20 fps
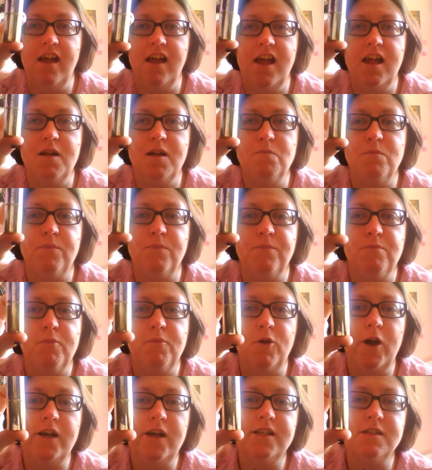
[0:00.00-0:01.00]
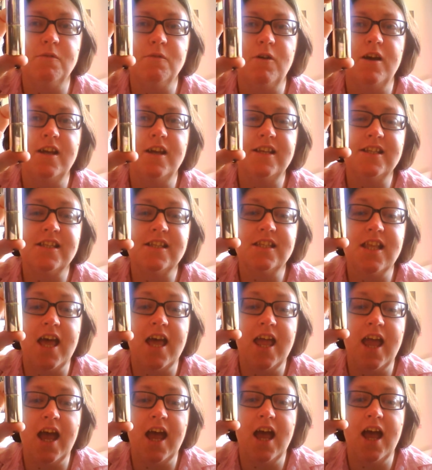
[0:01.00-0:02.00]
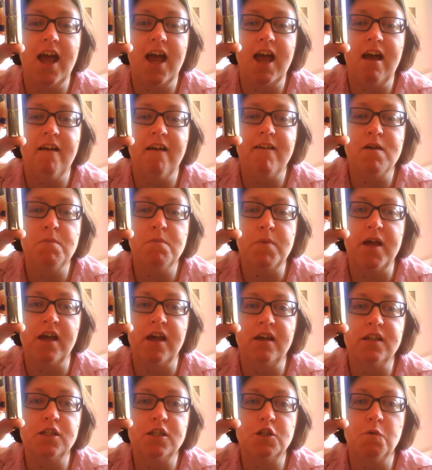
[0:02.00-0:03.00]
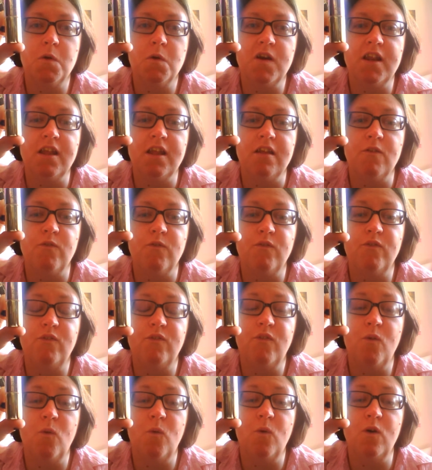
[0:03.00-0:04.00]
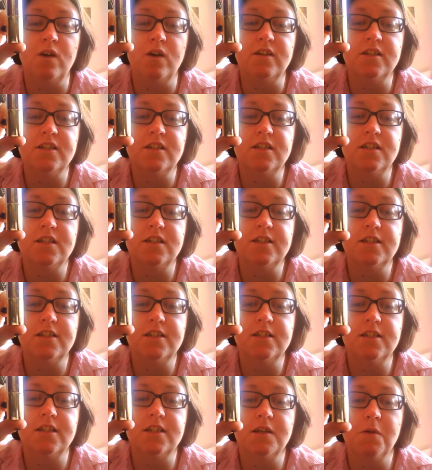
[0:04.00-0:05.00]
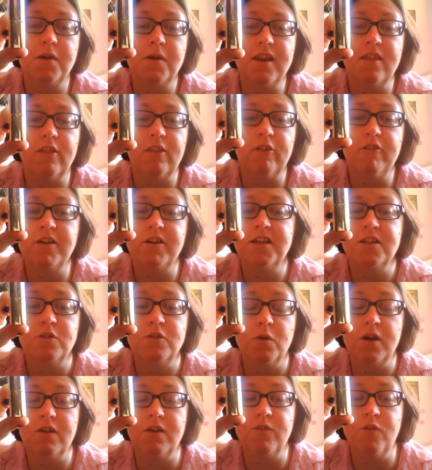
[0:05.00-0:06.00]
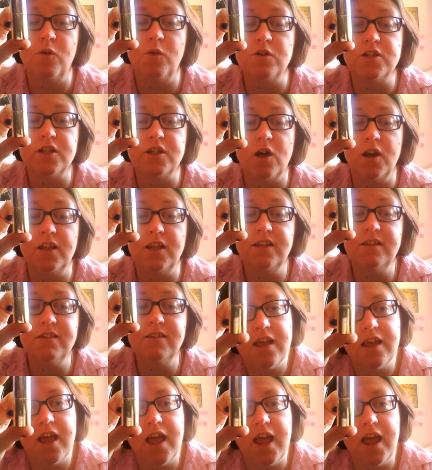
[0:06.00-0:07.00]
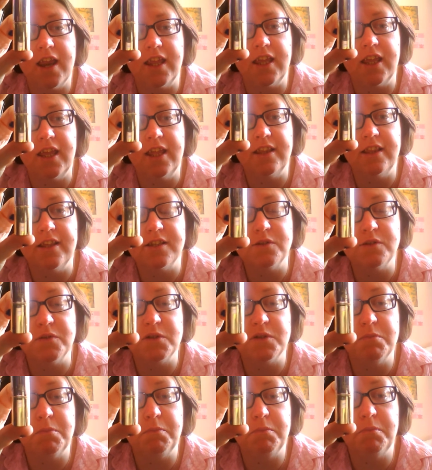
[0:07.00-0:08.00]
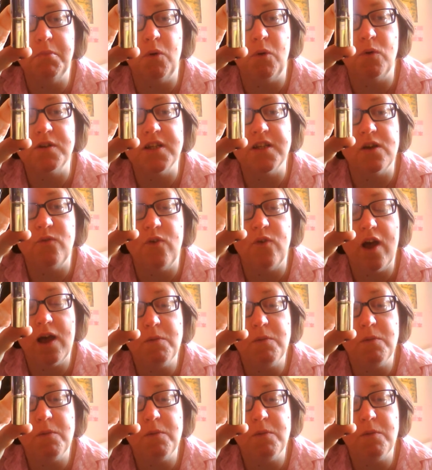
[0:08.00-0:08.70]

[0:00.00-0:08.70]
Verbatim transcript: Um, price wise, they are about 24 23 $24 and again this was bought at